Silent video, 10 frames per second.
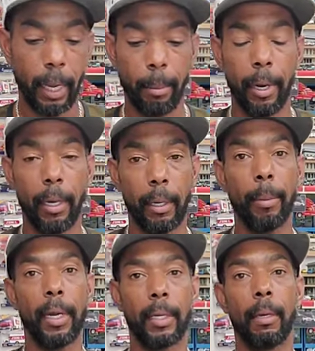yeah, I bought I
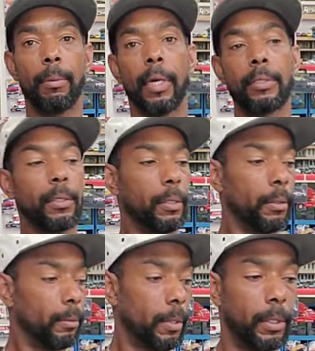bought a couple extras
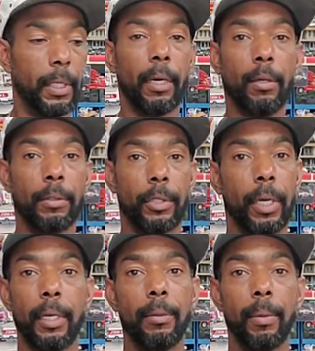to sell,
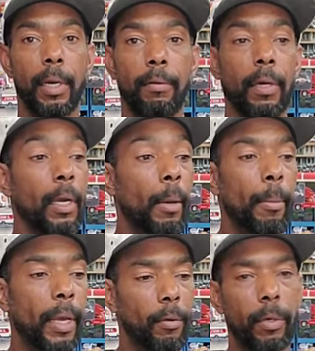trade, whatever.
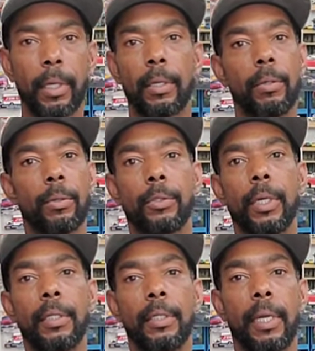Made a really cool
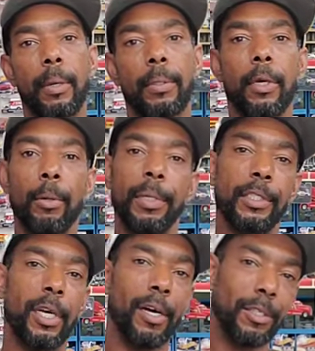trade today with the
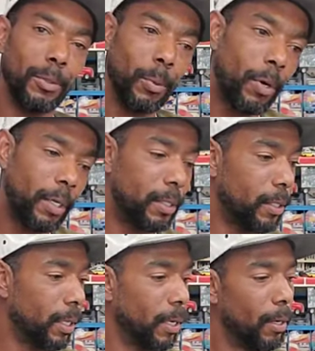homie Josh
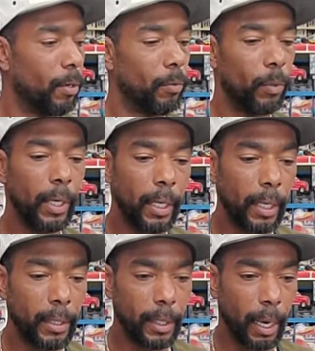Schwartz
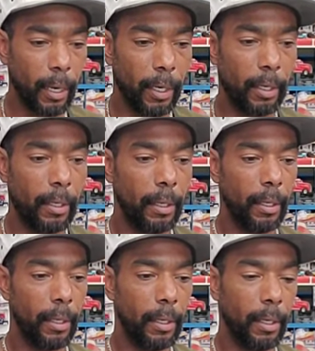really excited.
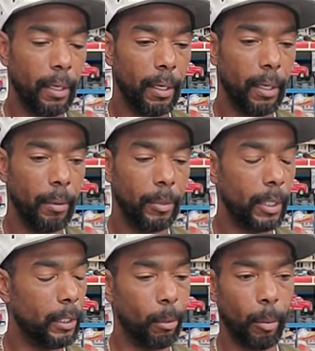Um,
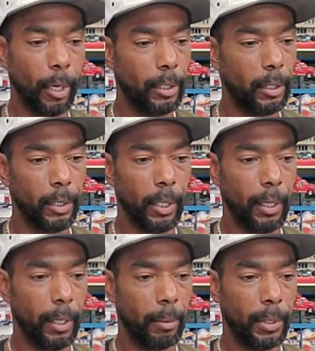sent him a bunch of
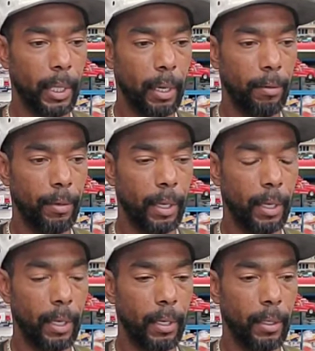JDM stuff,
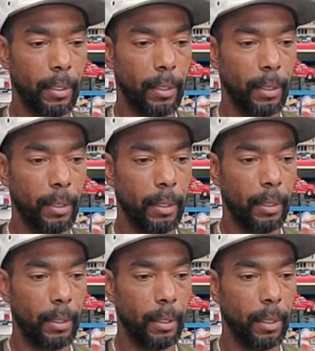and
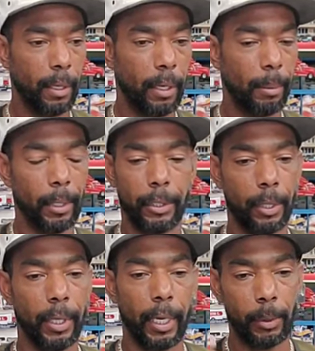um, I'll
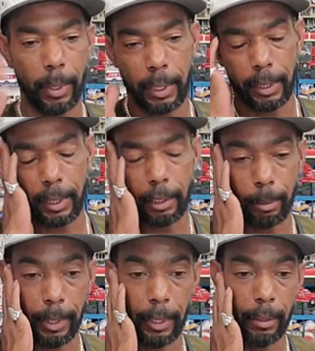show you guys what he
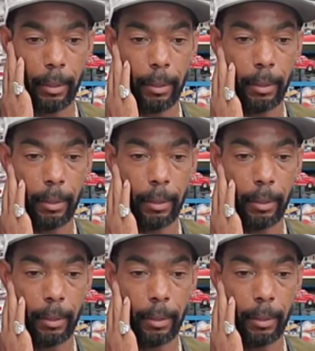sends me.